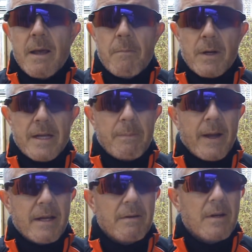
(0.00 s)
My knee
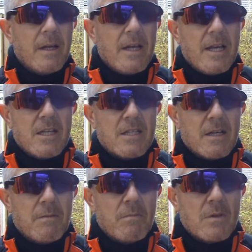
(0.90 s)
pain is
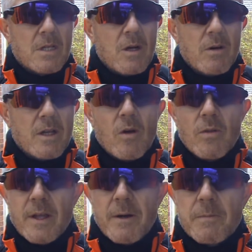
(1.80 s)
totally gone
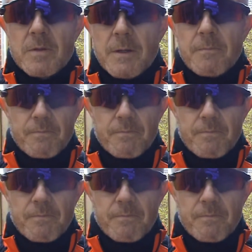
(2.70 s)
now. So